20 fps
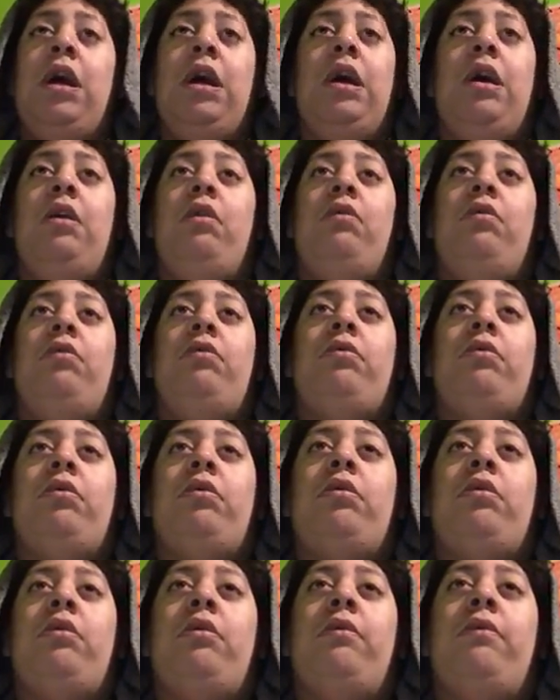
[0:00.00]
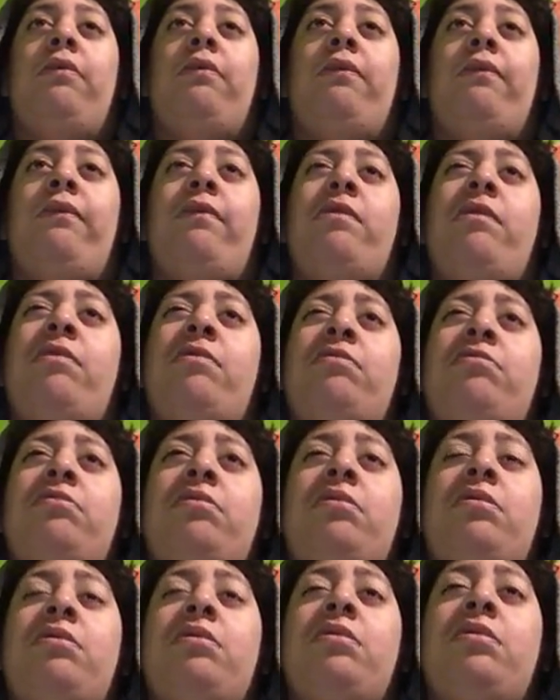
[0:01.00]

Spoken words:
how to feel.